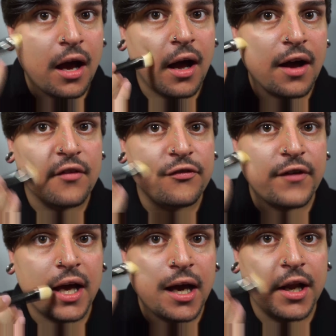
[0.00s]

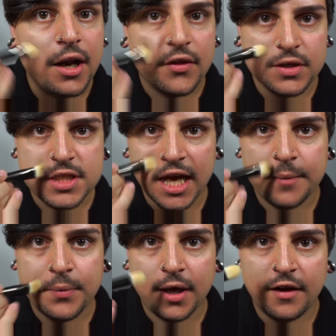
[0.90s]
of another
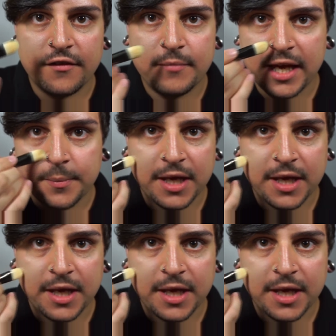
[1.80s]
type of makeup